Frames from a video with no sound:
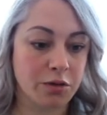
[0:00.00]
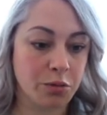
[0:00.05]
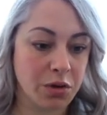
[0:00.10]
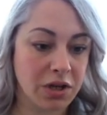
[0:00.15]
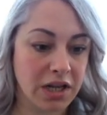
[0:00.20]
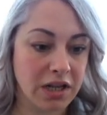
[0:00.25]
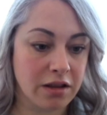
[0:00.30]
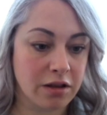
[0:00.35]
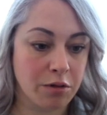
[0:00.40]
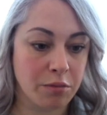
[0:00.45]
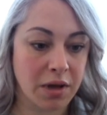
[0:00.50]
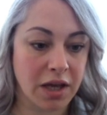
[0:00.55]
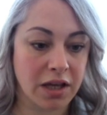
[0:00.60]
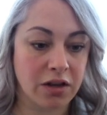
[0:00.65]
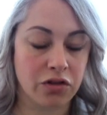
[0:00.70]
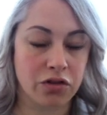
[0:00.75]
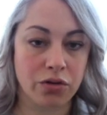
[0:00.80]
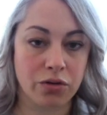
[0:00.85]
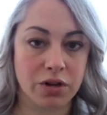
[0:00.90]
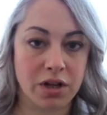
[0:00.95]
we need to make
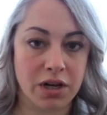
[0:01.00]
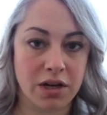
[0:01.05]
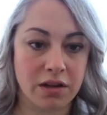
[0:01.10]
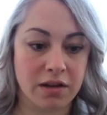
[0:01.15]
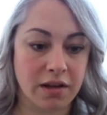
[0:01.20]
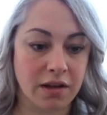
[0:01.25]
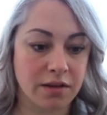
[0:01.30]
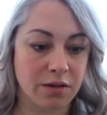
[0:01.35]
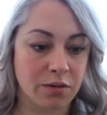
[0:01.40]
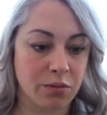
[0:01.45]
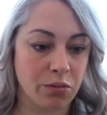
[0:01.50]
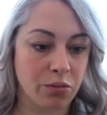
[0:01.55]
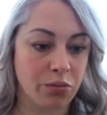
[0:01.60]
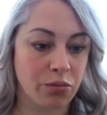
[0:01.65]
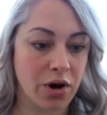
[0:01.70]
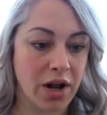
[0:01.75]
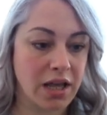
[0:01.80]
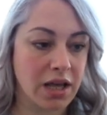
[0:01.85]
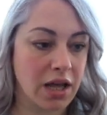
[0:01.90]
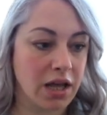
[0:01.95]
sure that it doesn't
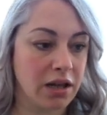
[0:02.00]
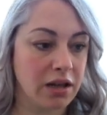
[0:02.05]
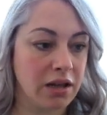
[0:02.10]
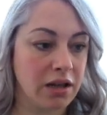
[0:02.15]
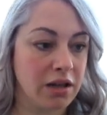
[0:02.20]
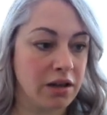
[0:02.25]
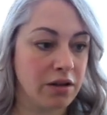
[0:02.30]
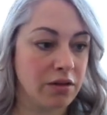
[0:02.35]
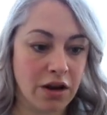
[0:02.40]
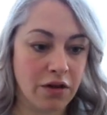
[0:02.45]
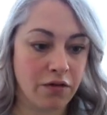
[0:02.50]
break any